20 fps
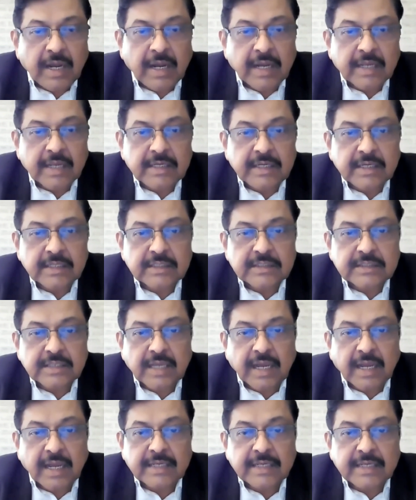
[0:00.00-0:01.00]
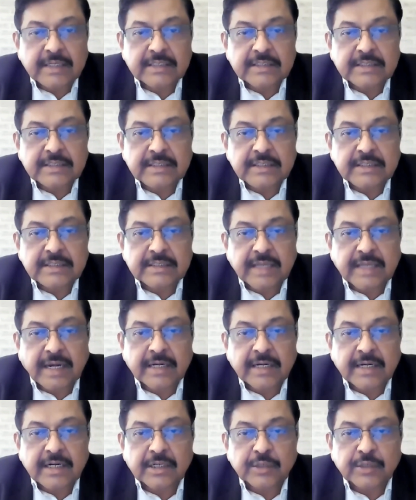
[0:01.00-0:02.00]
ISC
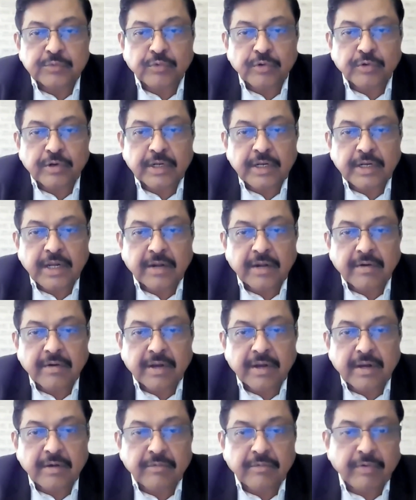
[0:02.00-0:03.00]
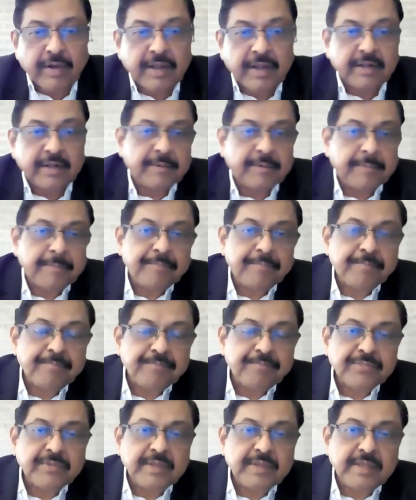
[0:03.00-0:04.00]
standards for electrical fire?
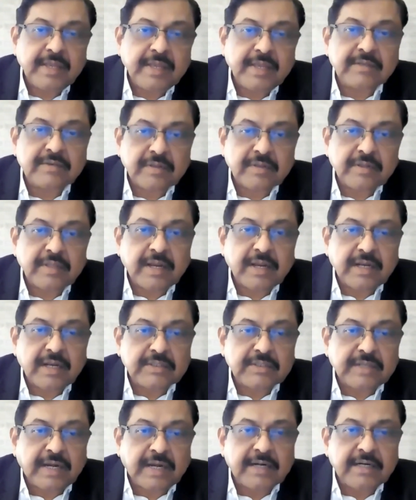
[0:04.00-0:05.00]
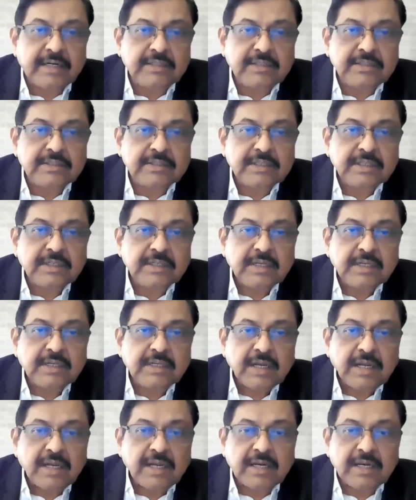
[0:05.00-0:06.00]
Yes, there are standards.
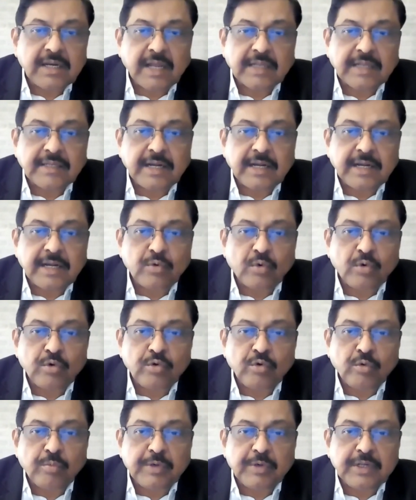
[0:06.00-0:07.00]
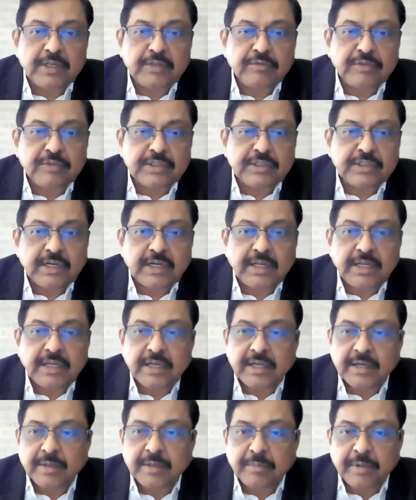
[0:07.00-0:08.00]
And as I told you, please visit
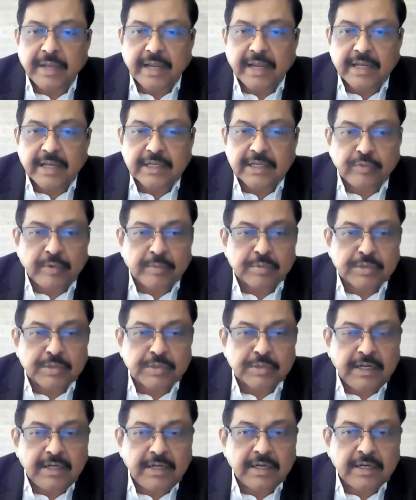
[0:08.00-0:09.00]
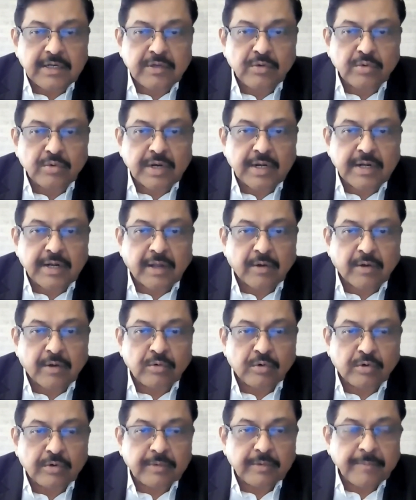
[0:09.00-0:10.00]
the BIS website and you can
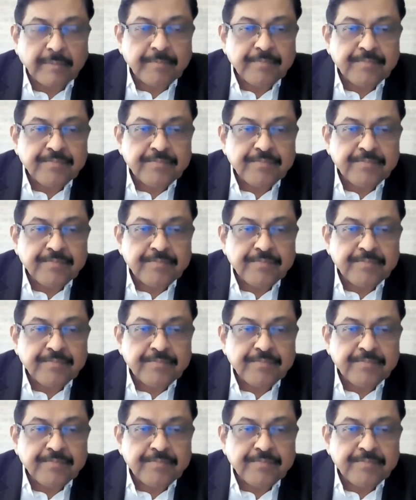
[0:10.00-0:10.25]
download.